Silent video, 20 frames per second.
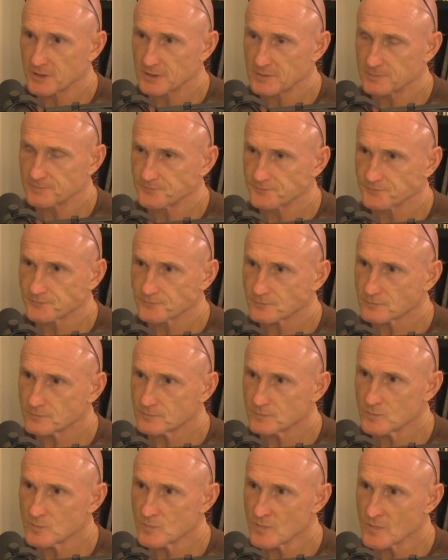and
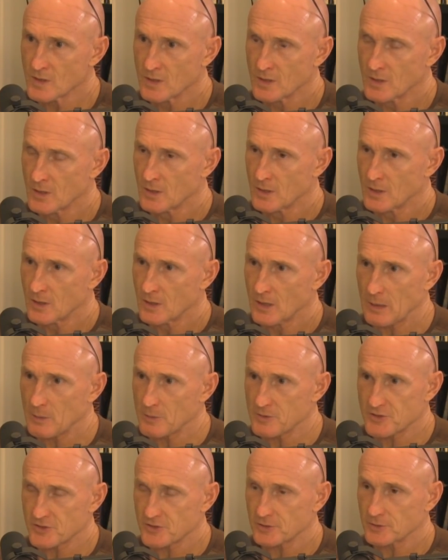I
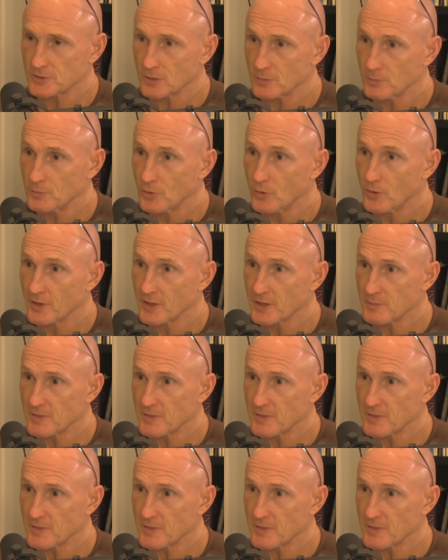was just a little boy, and